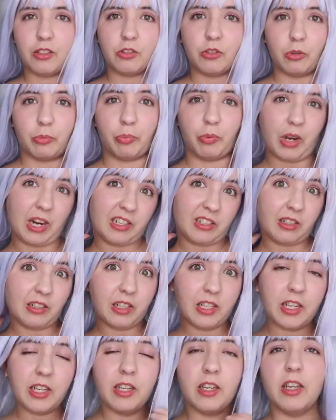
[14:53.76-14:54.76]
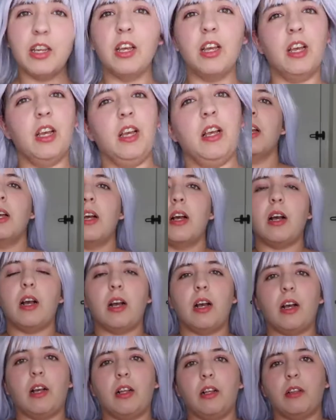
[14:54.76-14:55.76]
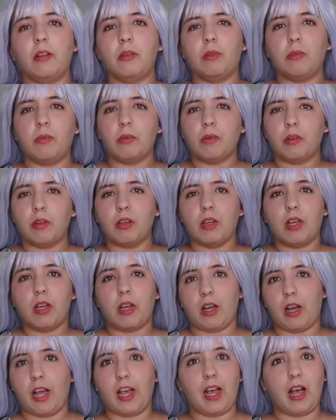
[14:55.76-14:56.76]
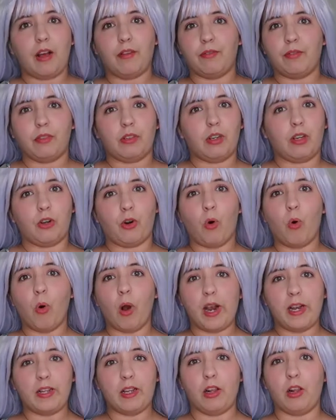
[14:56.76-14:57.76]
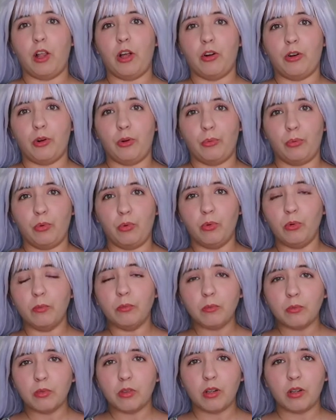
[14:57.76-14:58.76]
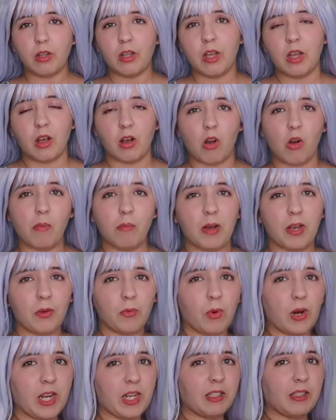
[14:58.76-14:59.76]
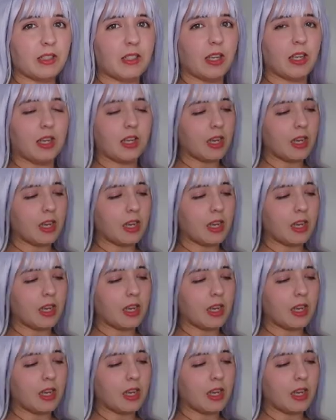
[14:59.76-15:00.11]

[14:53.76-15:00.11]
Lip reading: Surprisingly. I have quite a lot of room on my waist,